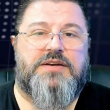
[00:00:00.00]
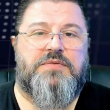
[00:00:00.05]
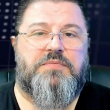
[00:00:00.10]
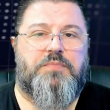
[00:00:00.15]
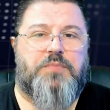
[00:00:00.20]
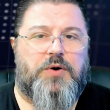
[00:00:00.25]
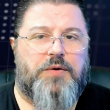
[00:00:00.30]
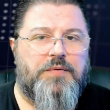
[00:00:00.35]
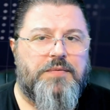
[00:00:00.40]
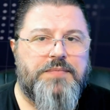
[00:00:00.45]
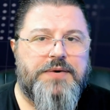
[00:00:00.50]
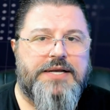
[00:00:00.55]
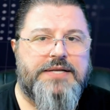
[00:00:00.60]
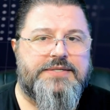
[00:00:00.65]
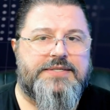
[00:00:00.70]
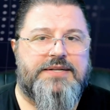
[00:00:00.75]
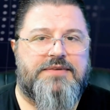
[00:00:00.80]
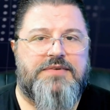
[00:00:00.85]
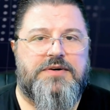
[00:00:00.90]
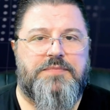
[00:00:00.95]
probably it's
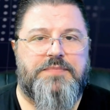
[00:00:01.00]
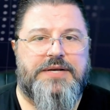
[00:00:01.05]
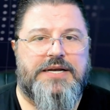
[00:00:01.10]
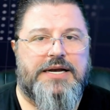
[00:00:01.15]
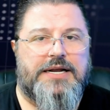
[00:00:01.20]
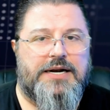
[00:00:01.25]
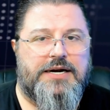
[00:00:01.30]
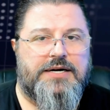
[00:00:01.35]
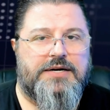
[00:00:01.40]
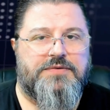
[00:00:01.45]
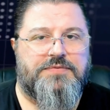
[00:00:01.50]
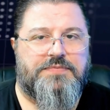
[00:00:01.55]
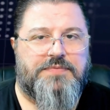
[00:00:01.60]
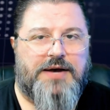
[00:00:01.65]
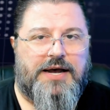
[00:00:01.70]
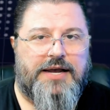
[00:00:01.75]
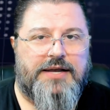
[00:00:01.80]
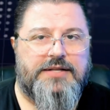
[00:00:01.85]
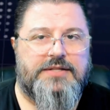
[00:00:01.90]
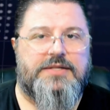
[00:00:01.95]
never been
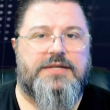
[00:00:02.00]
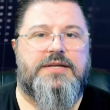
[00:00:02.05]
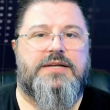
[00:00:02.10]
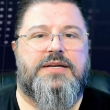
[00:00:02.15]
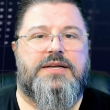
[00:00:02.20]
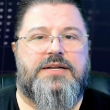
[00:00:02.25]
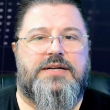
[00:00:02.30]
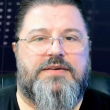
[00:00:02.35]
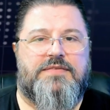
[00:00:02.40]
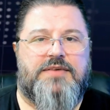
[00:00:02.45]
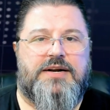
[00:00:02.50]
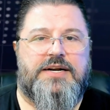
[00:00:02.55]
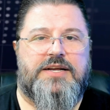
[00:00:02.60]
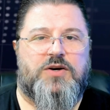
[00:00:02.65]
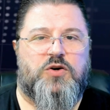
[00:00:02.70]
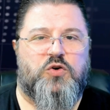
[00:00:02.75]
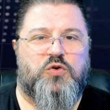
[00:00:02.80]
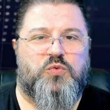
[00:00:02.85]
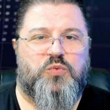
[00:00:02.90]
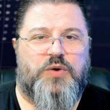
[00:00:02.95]
clarified in a very
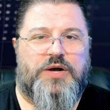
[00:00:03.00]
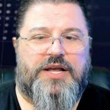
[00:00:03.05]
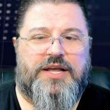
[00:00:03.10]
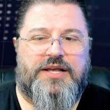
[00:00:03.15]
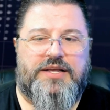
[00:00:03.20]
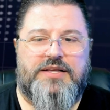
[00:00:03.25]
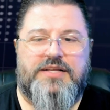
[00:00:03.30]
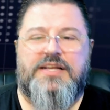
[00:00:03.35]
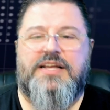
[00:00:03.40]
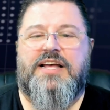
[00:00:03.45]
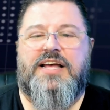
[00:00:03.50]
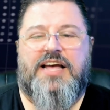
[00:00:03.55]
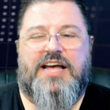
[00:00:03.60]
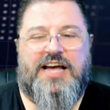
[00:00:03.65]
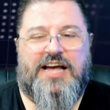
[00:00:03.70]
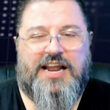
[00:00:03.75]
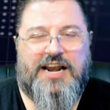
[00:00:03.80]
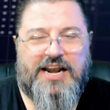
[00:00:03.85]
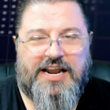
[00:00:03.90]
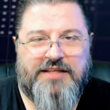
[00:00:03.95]
good way.
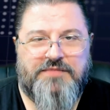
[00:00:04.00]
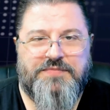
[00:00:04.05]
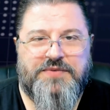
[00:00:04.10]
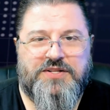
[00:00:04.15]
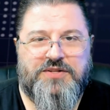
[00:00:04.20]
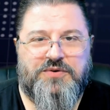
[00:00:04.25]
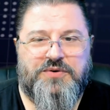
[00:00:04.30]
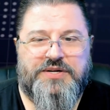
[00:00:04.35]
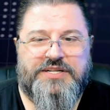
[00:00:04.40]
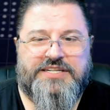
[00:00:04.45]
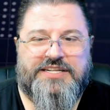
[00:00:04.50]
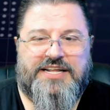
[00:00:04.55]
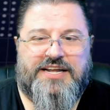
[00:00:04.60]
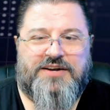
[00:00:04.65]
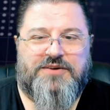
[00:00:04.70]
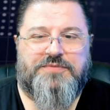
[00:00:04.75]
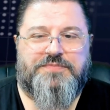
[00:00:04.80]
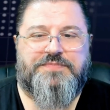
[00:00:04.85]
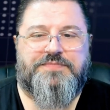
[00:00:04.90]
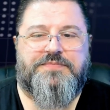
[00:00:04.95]
Let me do it now.